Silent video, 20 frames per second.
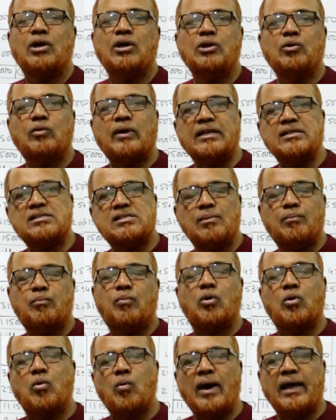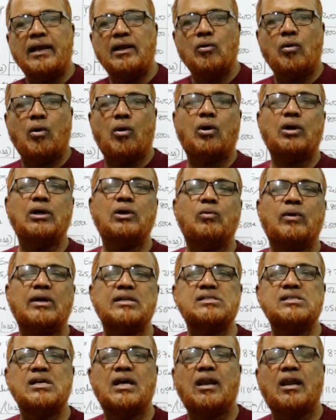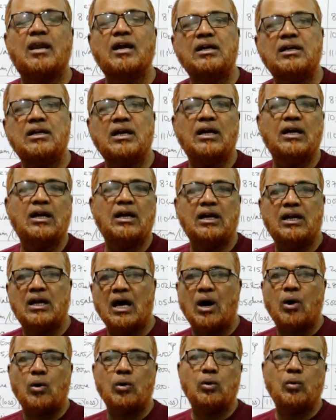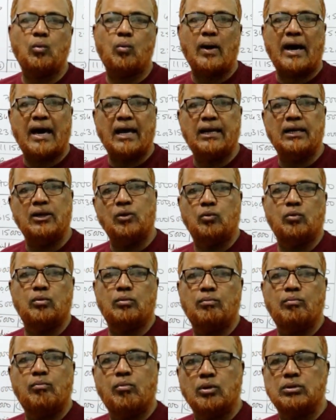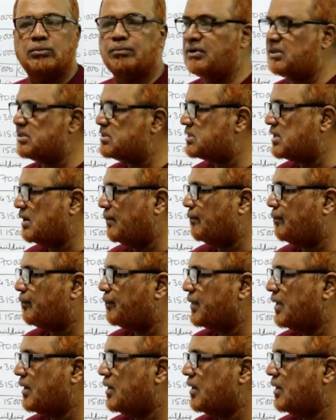You can say book value or you can say written down value. Both mean same.